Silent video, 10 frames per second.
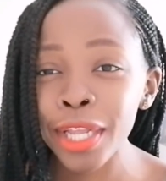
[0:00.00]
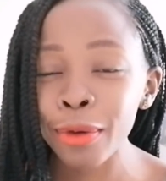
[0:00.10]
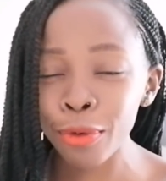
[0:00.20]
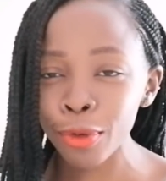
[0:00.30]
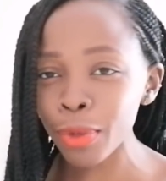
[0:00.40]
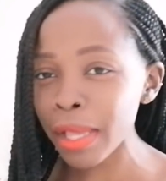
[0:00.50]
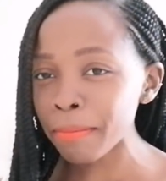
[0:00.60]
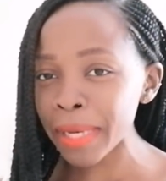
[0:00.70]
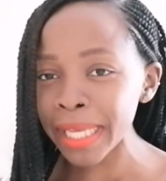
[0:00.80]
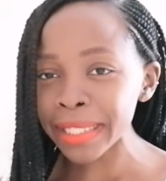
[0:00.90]
good
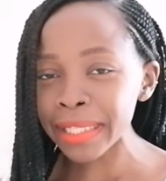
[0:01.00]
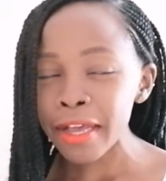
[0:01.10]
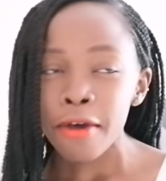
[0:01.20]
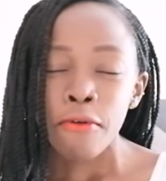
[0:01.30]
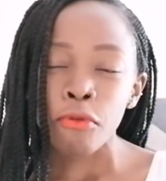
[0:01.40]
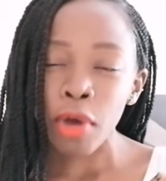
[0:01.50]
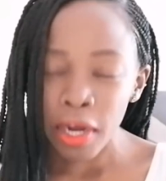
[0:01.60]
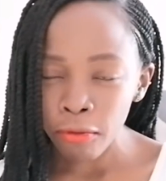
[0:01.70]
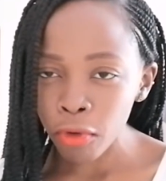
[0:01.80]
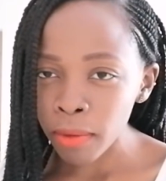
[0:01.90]
looking place for an
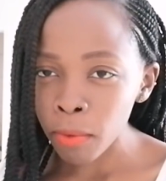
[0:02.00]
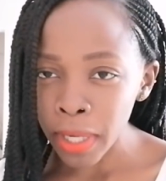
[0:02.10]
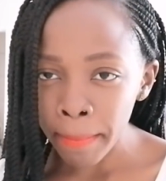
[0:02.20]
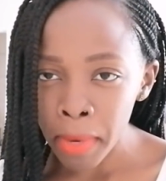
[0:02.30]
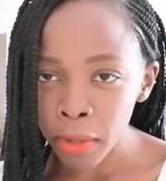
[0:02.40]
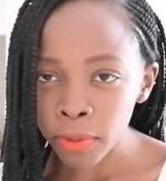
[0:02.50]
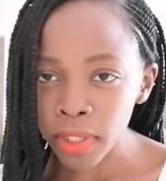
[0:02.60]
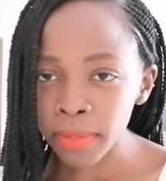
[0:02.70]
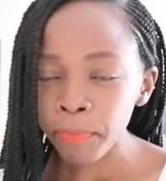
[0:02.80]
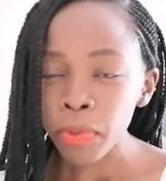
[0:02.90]
affordable
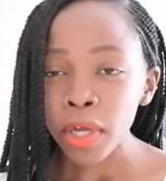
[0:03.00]
amount.